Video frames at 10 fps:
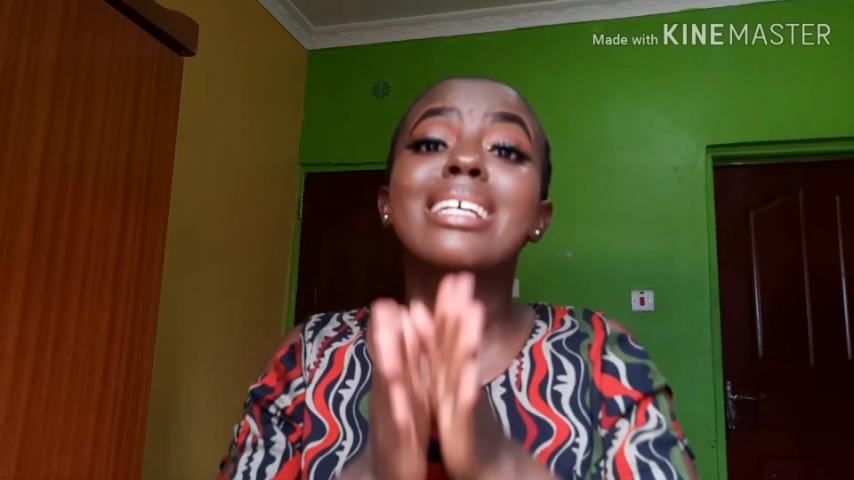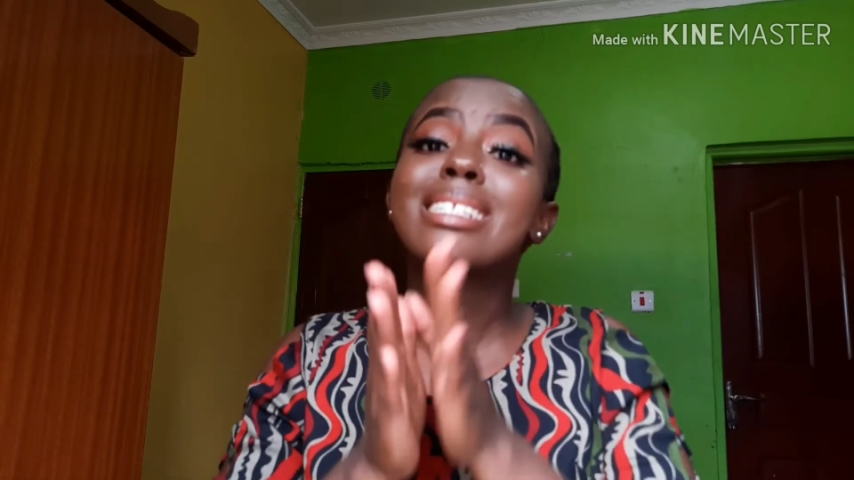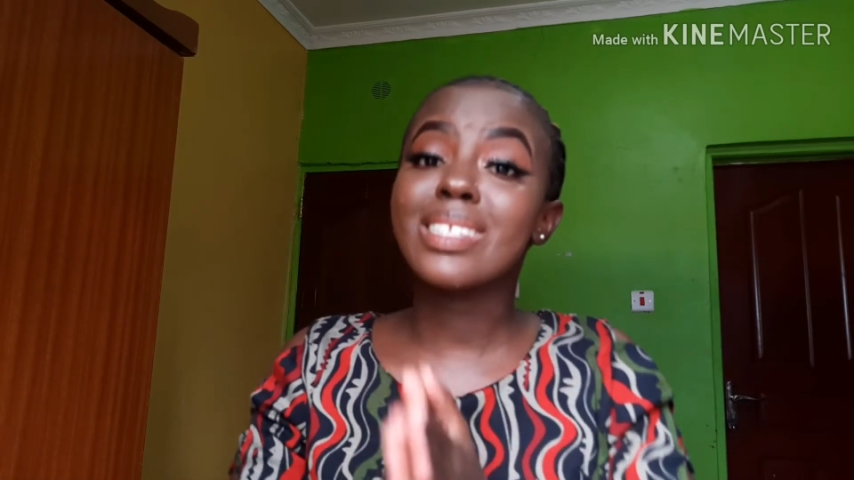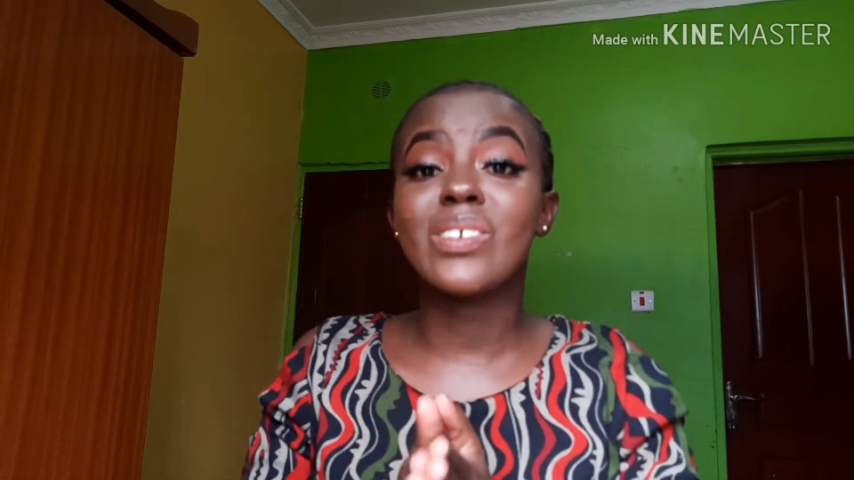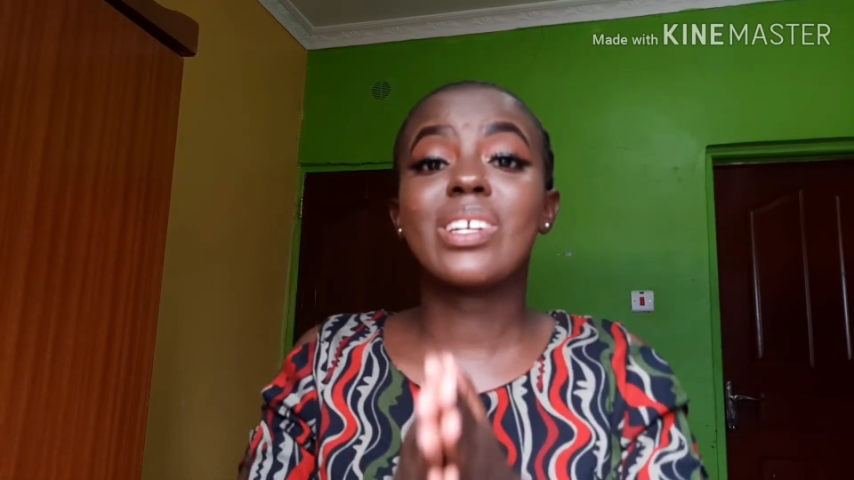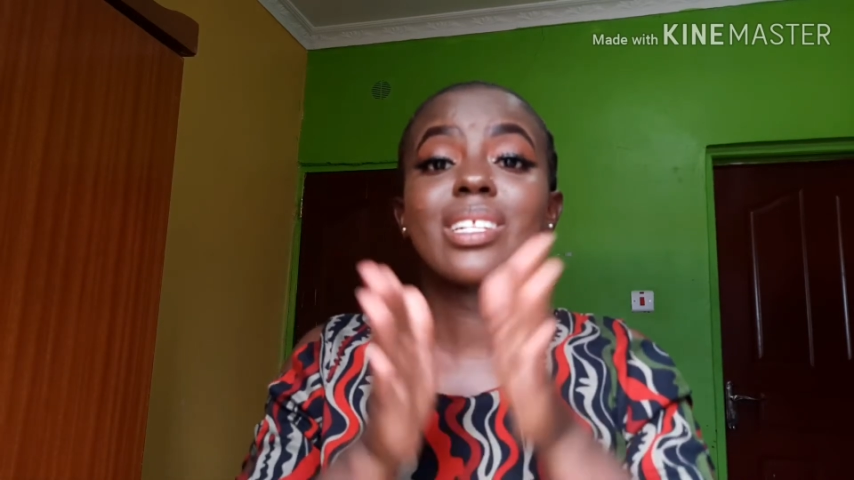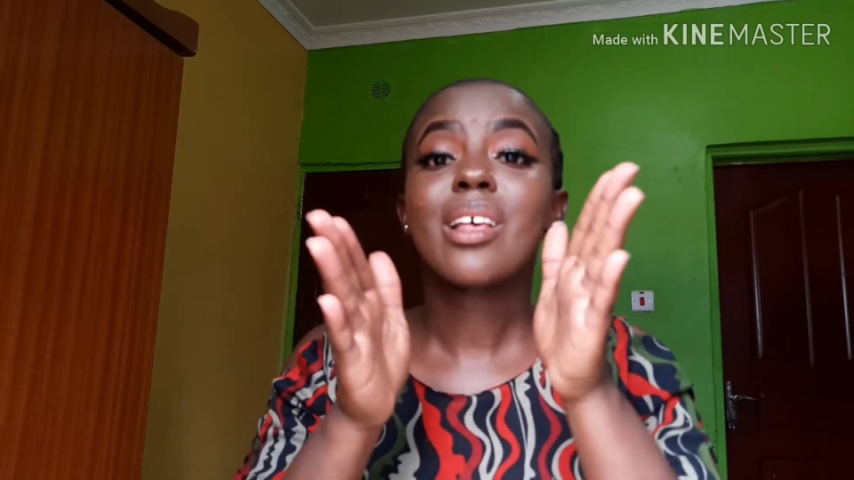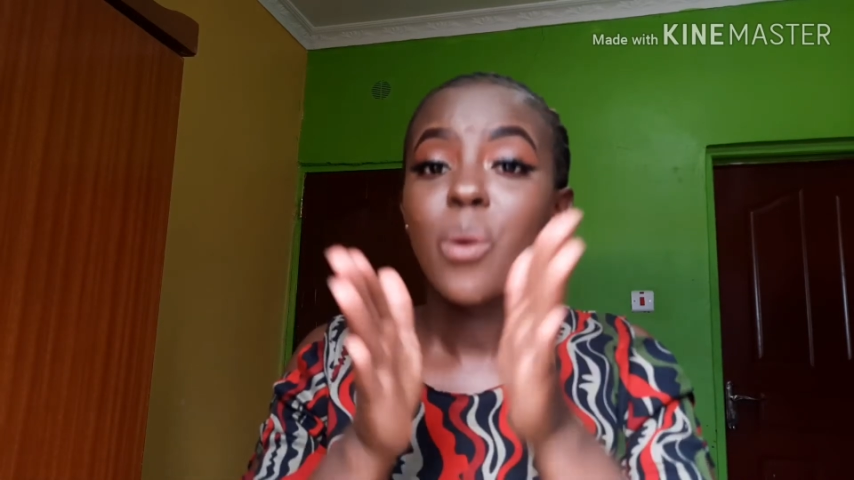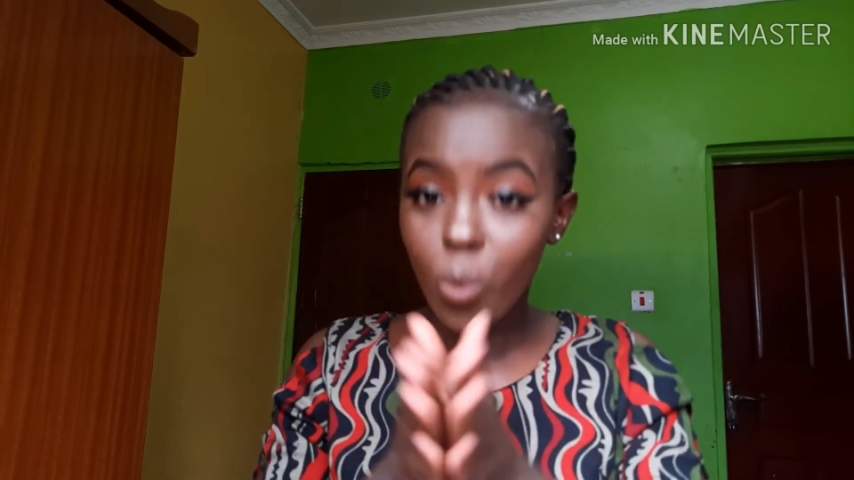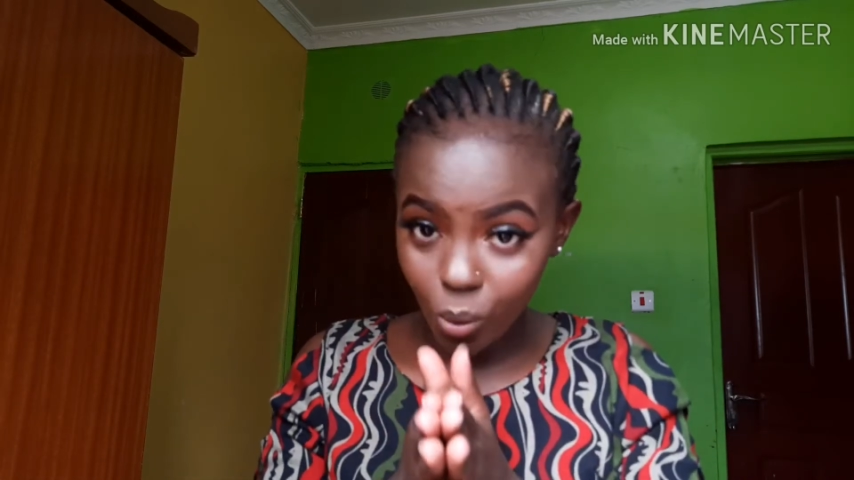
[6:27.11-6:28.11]
series.
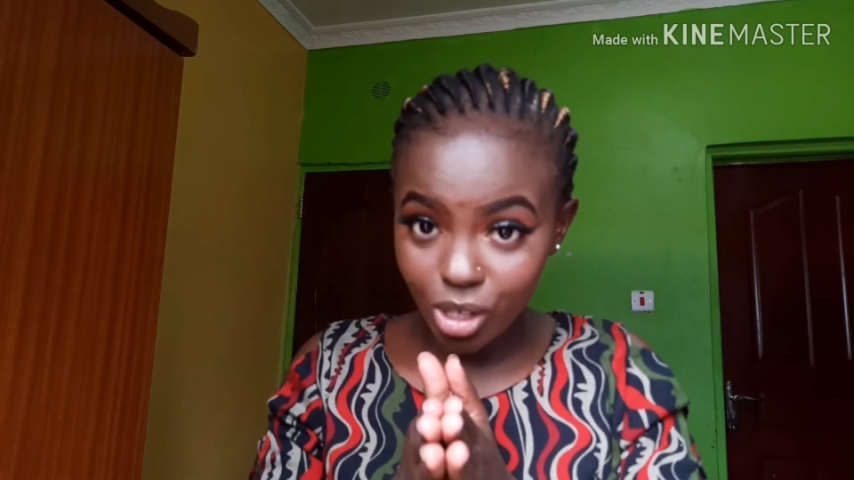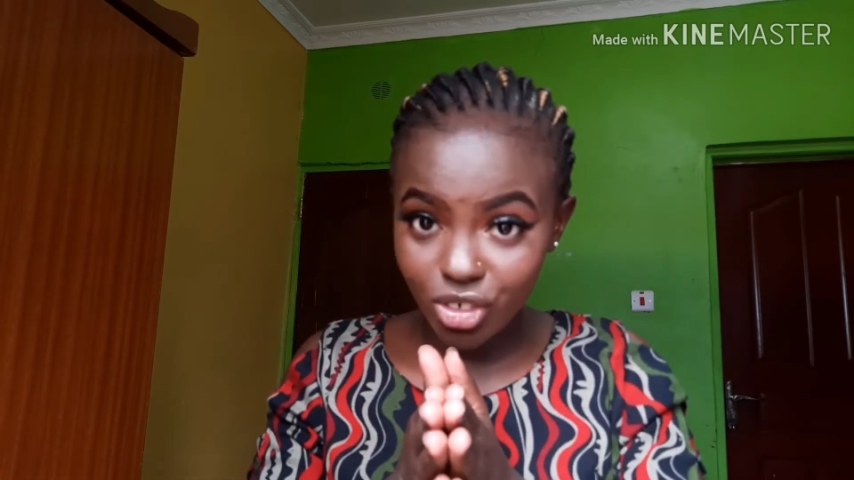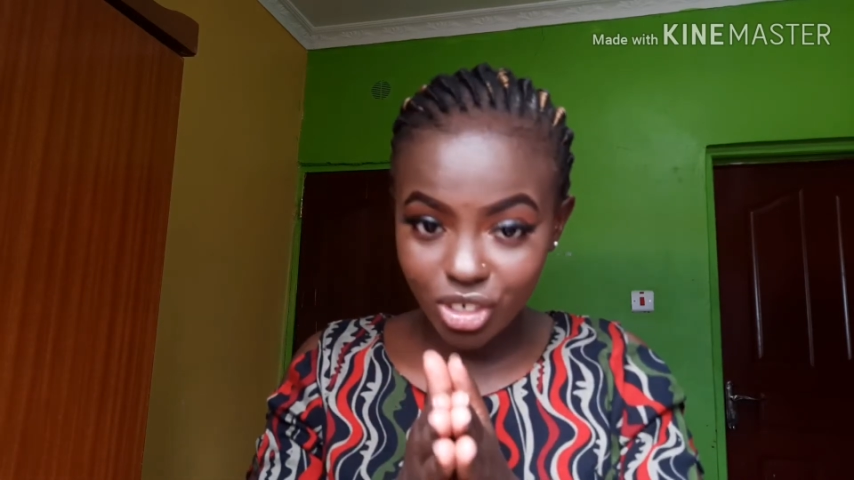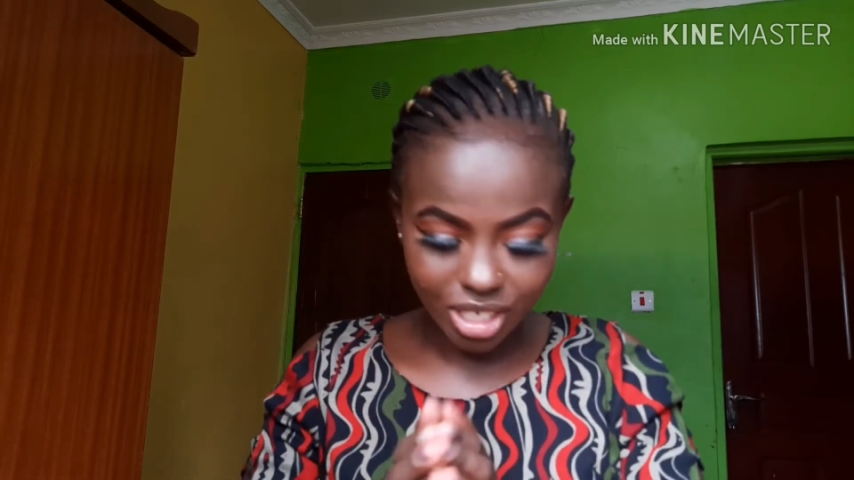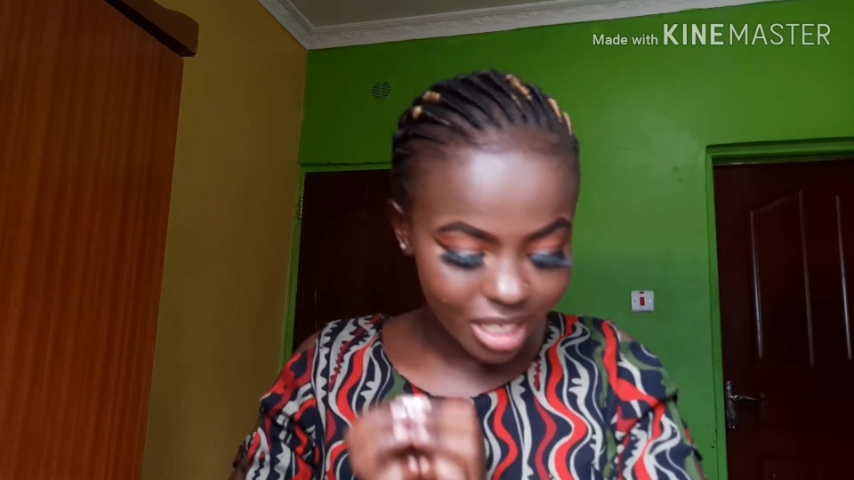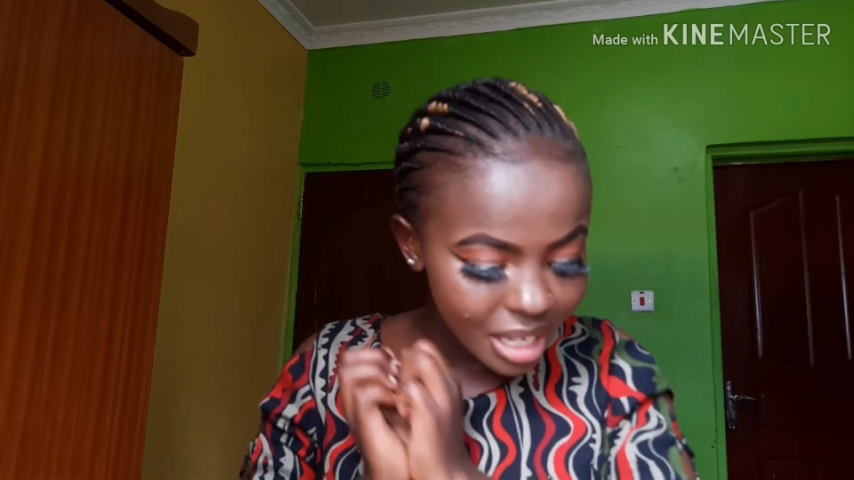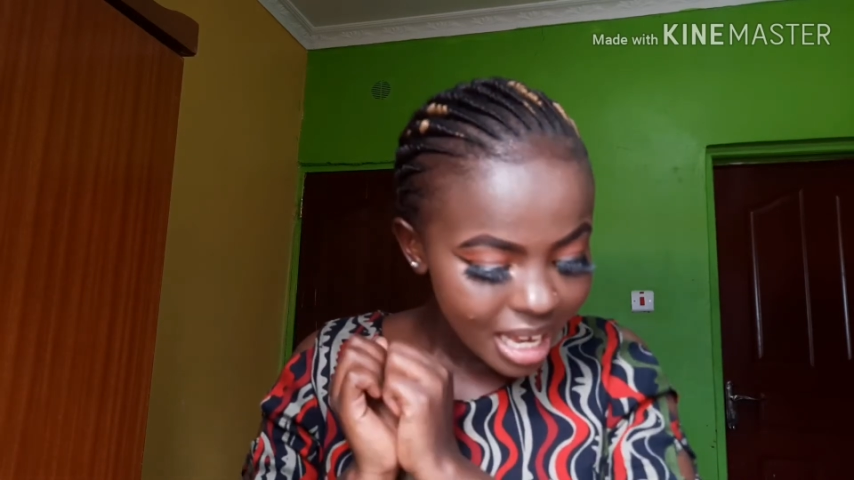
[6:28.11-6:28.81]
Watch it.